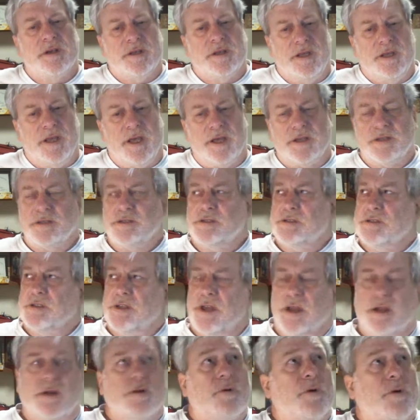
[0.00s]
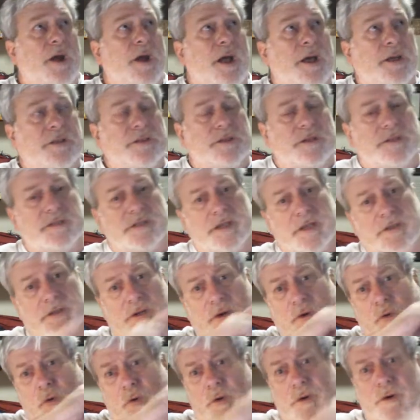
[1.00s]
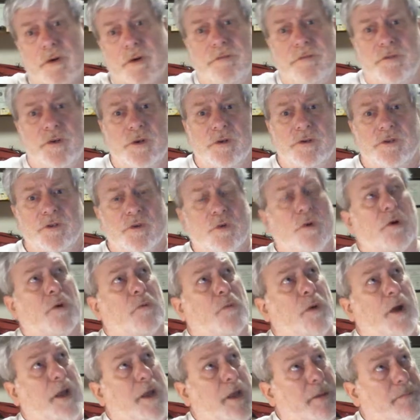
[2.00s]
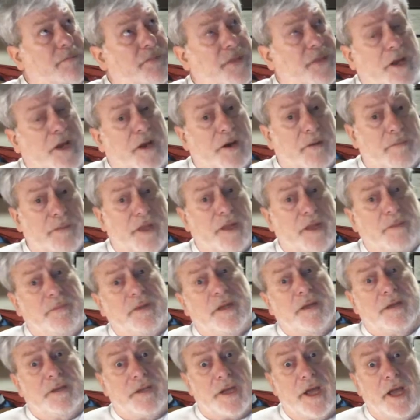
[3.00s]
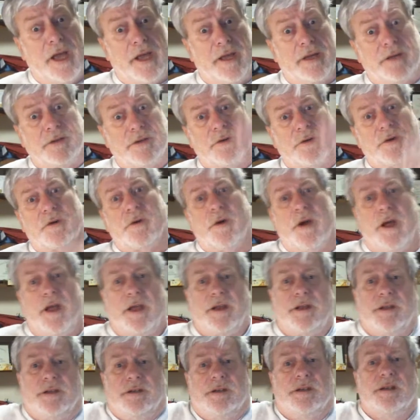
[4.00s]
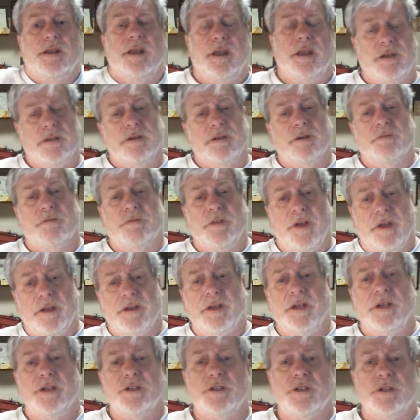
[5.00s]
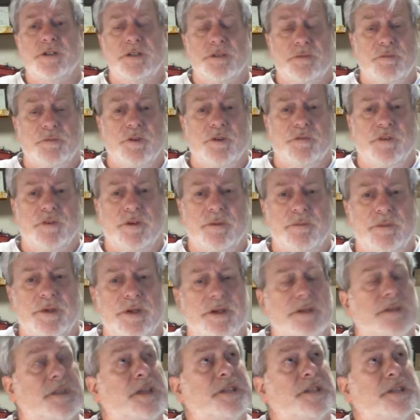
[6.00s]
Yes, that crack that's at the corner of your doorway up there, maybe a diagonal crack indicating your foundation is moving a bit.